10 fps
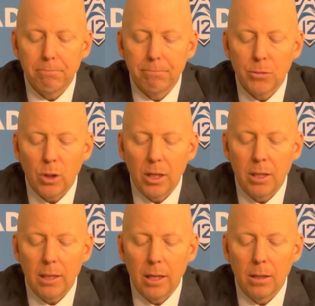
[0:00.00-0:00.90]
So I
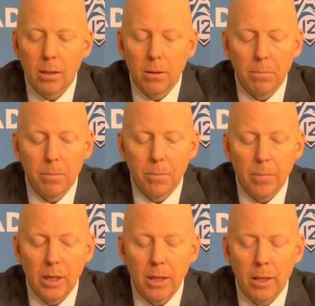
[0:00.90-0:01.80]
think that,
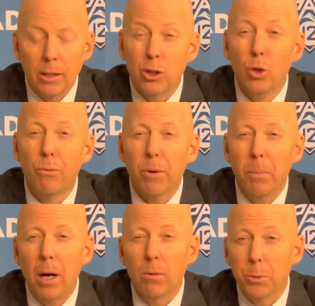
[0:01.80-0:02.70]
and it's new for
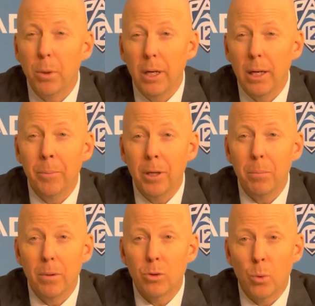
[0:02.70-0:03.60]
Miles playing
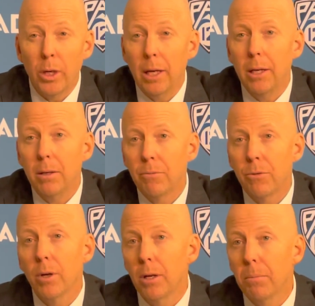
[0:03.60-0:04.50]
28 for
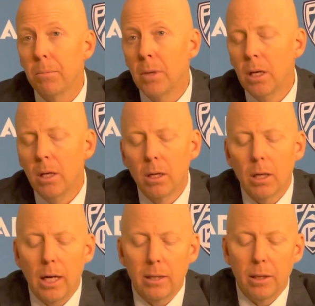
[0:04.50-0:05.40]
him.
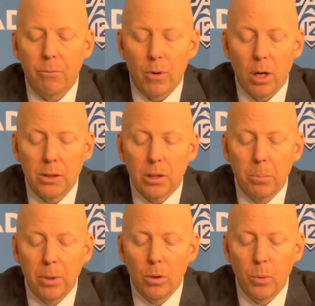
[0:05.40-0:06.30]
I think for us to
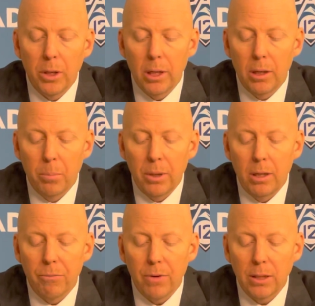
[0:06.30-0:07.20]
be who we need to be
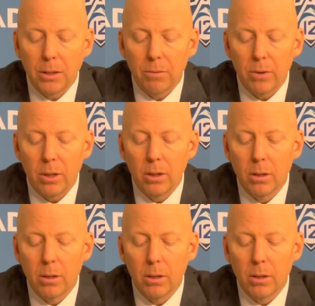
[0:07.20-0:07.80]
defensively,